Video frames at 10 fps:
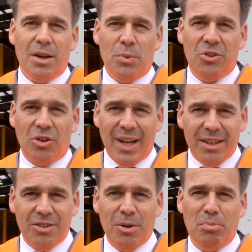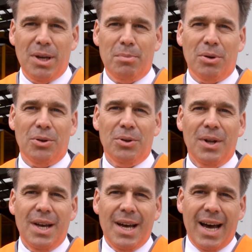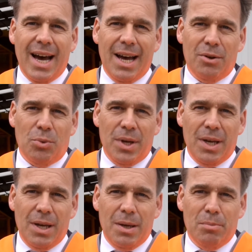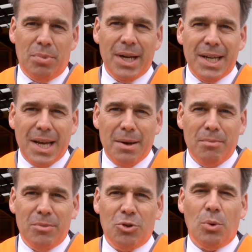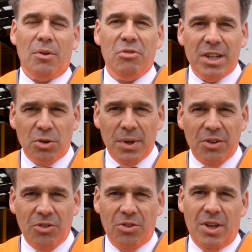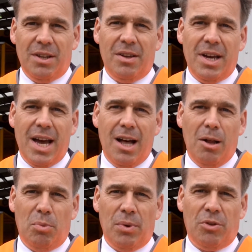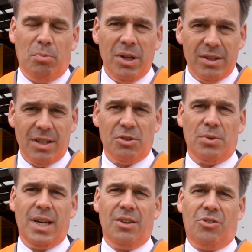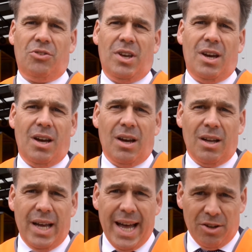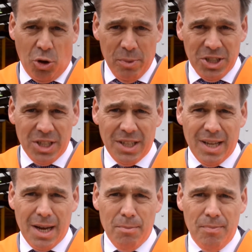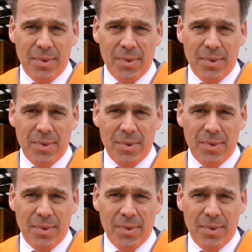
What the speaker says: we select the people and we bring them to our factories. They help with building the trains and commissioning them.